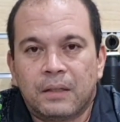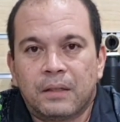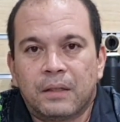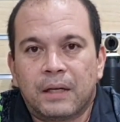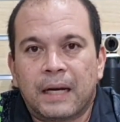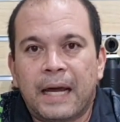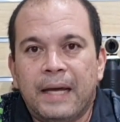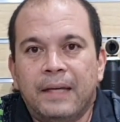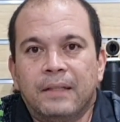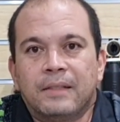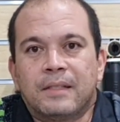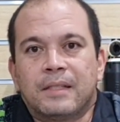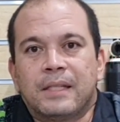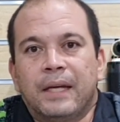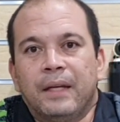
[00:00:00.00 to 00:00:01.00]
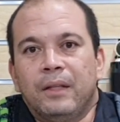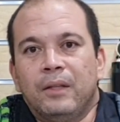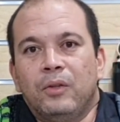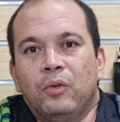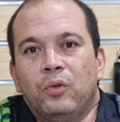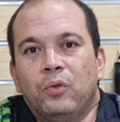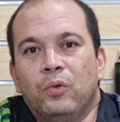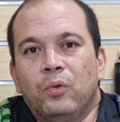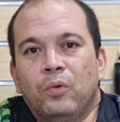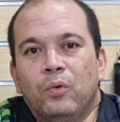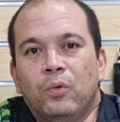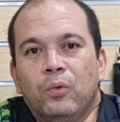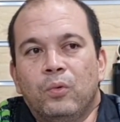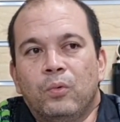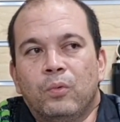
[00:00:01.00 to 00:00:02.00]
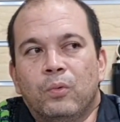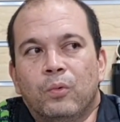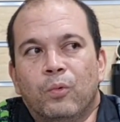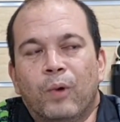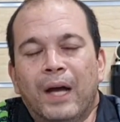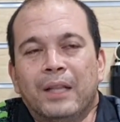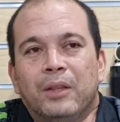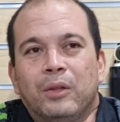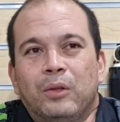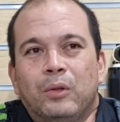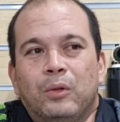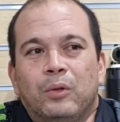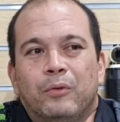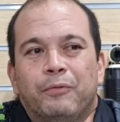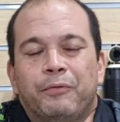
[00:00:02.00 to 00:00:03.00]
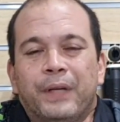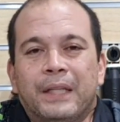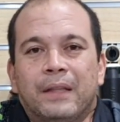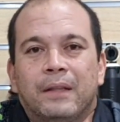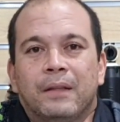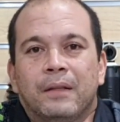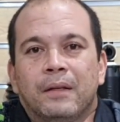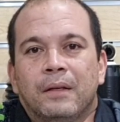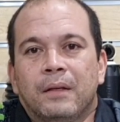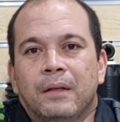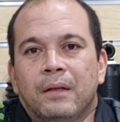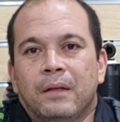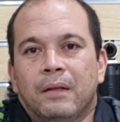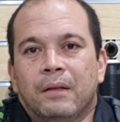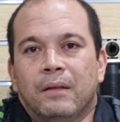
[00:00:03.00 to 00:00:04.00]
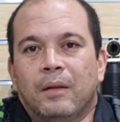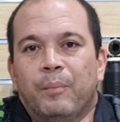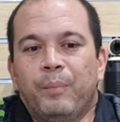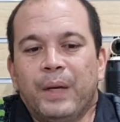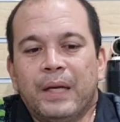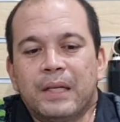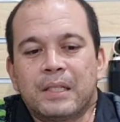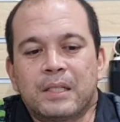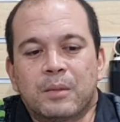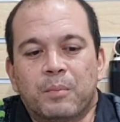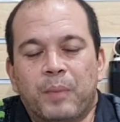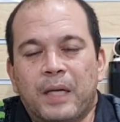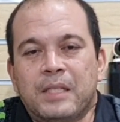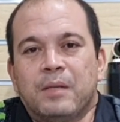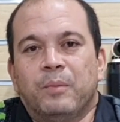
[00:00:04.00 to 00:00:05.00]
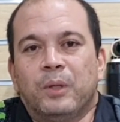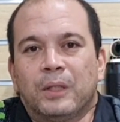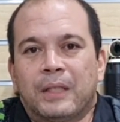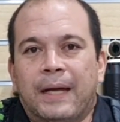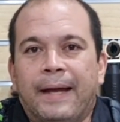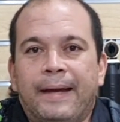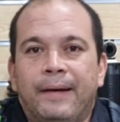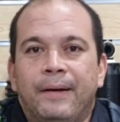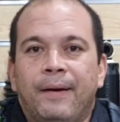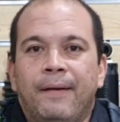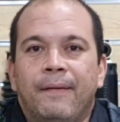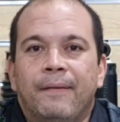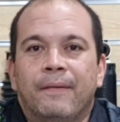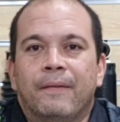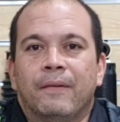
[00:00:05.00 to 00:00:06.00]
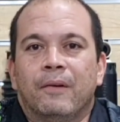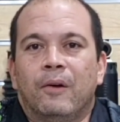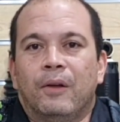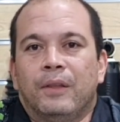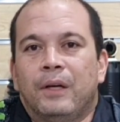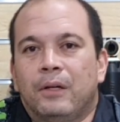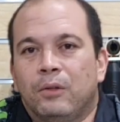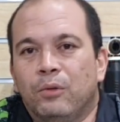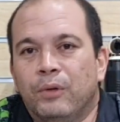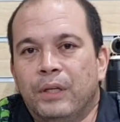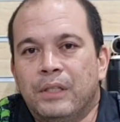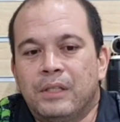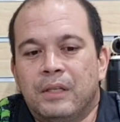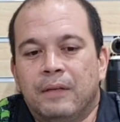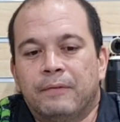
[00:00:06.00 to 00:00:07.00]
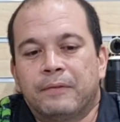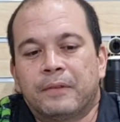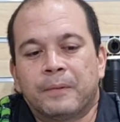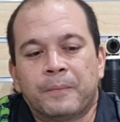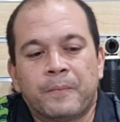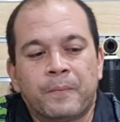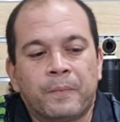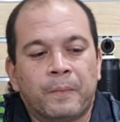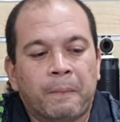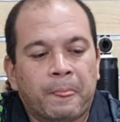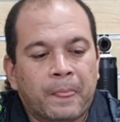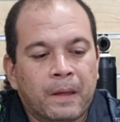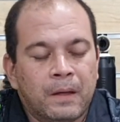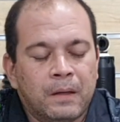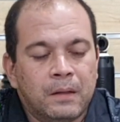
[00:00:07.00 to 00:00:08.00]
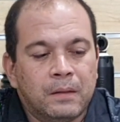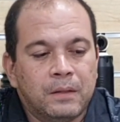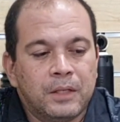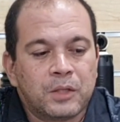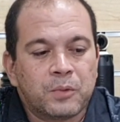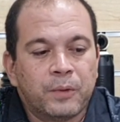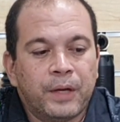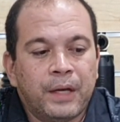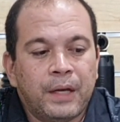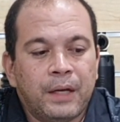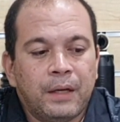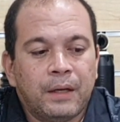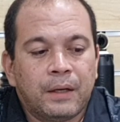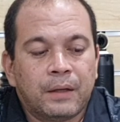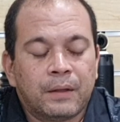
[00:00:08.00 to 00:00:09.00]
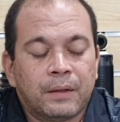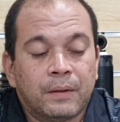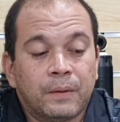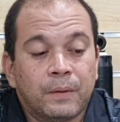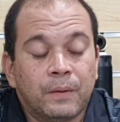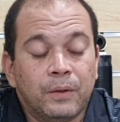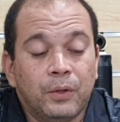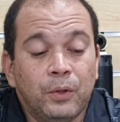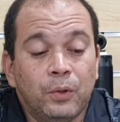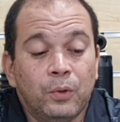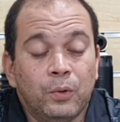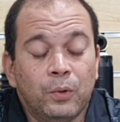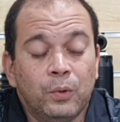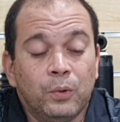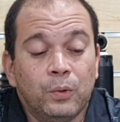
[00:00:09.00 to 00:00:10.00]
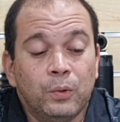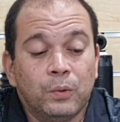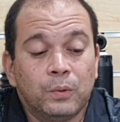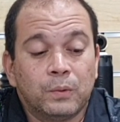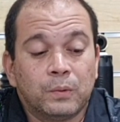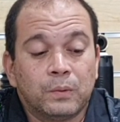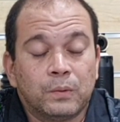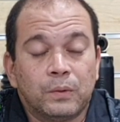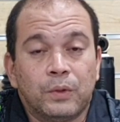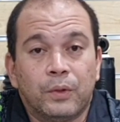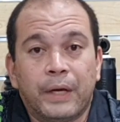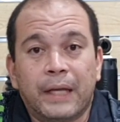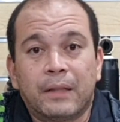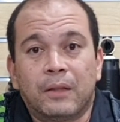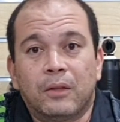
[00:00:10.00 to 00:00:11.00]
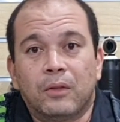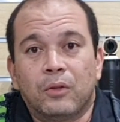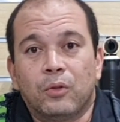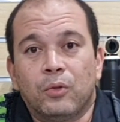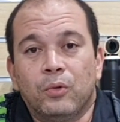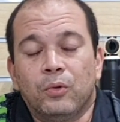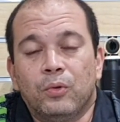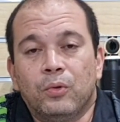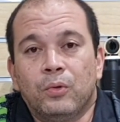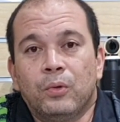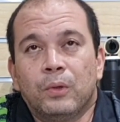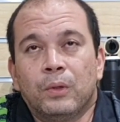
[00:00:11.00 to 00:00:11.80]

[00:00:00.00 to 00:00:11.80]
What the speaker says: clients tend to want to fit the biggest possible tire on their 2-inch lift. This way, you get to